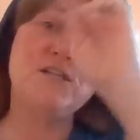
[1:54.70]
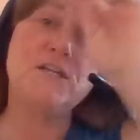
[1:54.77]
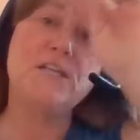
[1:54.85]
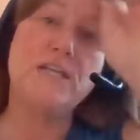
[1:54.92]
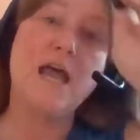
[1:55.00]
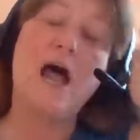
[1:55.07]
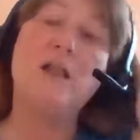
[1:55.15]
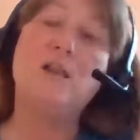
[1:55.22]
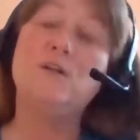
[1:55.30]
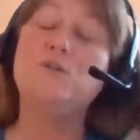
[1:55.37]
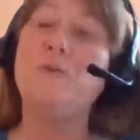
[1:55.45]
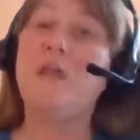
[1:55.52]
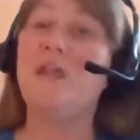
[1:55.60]

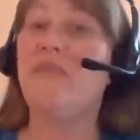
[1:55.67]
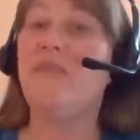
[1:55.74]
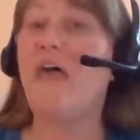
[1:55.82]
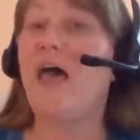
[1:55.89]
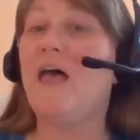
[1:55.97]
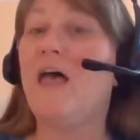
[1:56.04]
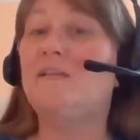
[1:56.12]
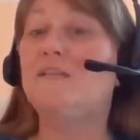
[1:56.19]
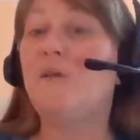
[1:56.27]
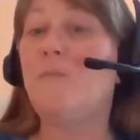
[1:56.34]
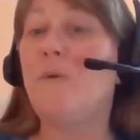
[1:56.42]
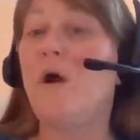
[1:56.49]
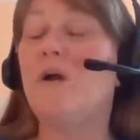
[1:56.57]
acknowledgement. That's
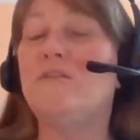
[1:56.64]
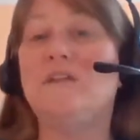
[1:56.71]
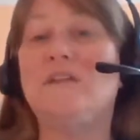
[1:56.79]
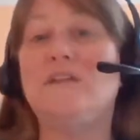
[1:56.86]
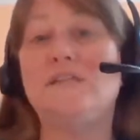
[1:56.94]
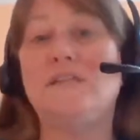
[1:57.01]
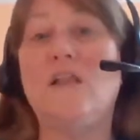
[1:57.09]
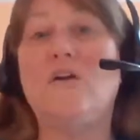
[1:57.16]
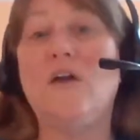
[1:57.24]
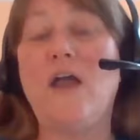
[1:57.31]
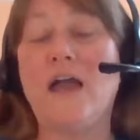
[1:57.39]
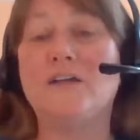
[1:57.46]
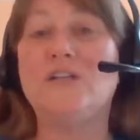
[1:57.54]
the part that the seller
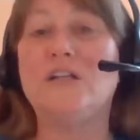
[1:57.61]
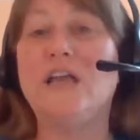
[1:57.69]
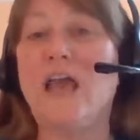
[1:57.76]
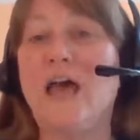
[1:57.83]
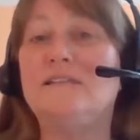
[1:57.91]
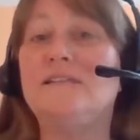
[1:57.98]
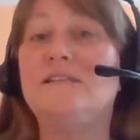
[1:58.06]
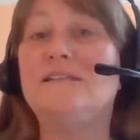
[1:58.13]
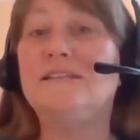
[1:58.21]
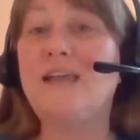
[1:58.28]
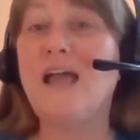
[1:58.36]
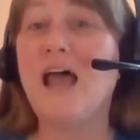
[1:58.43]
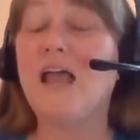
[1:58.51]
actually has to
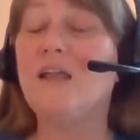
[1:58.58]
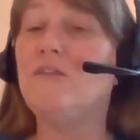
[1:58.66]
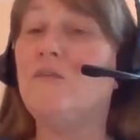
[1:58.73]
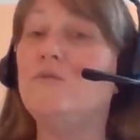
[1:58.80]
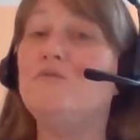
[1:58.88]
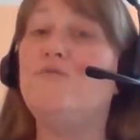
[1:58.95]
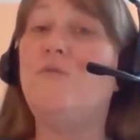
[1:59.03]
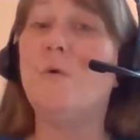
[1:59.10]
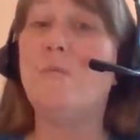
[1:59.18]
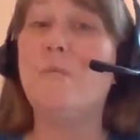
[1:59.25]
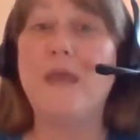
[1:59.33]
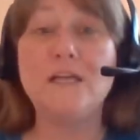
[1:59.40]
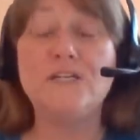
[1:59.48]
sign. Those 4
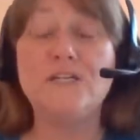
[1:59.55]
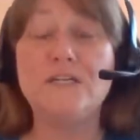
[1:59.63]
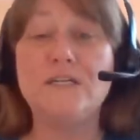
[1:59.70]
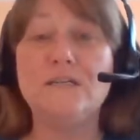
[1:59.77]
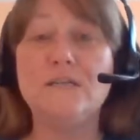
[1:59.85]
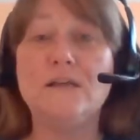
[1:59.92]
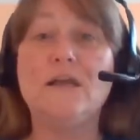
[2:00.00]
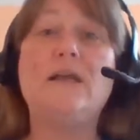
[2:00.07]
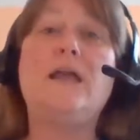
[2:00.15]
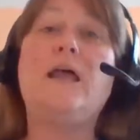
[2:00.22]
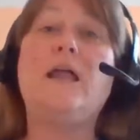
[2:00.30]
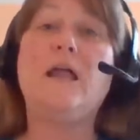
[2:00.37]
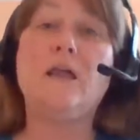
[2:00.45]
pages,
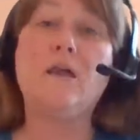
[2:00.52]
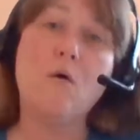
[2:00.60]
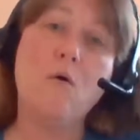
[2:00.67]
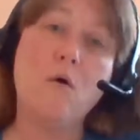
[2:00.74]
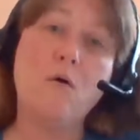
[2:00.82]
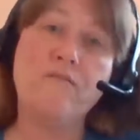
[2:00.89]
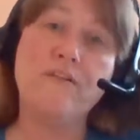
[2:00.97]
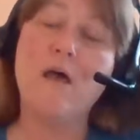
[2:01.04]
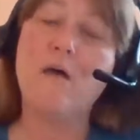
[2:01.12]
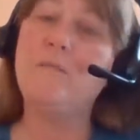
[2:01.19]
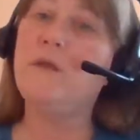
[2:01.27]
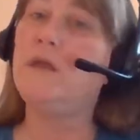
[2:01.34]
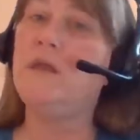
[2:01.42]
and I go over
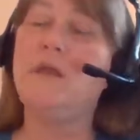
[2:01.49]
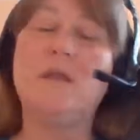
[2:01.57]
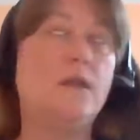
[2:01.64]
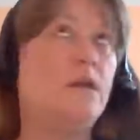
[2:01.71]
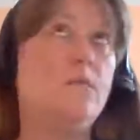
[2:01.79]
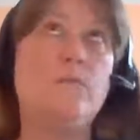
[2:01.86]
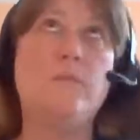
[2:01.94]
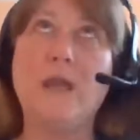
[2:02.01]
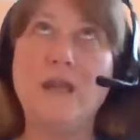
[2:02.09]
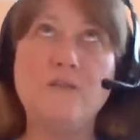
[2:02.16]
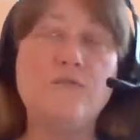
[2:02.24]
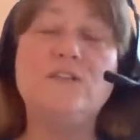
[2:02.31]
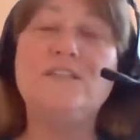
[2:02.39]
them in painful